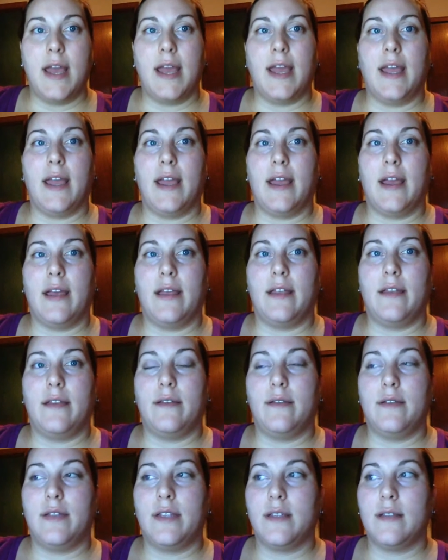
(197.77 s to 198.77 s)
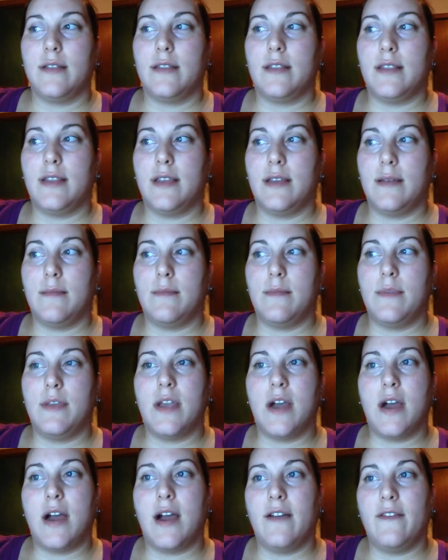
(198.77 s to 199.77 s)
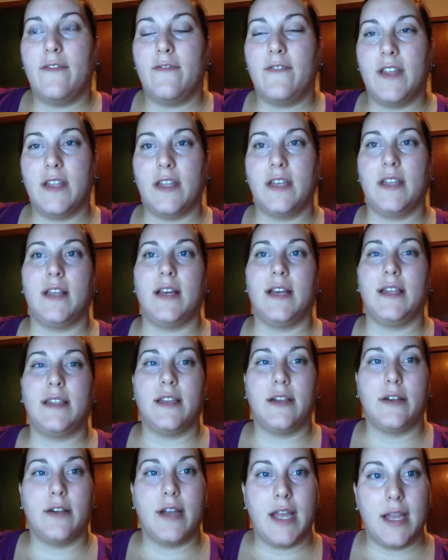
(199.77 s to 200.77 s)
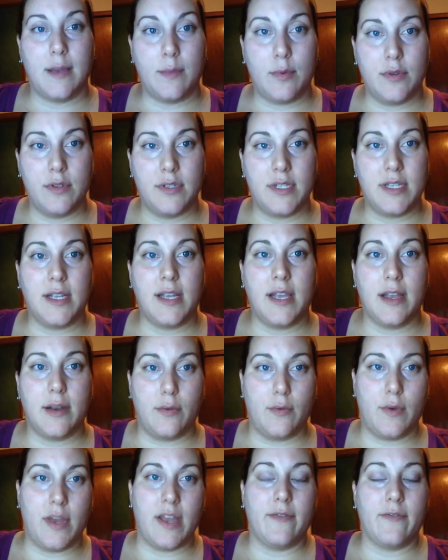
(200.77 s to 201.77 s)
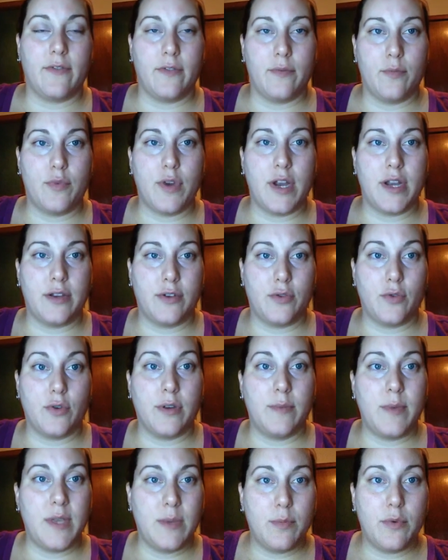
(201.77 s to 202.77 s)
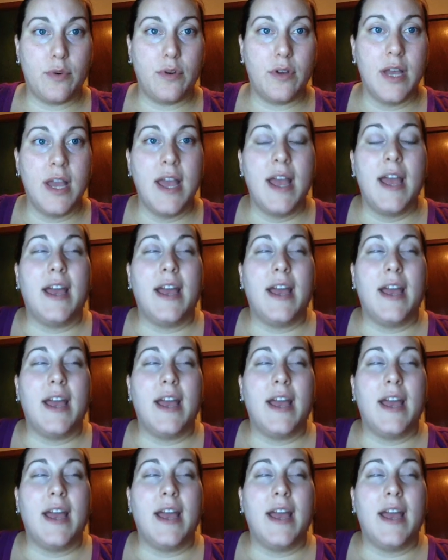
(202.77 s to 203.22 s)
and them not feeling like they're able to get away from predatory people,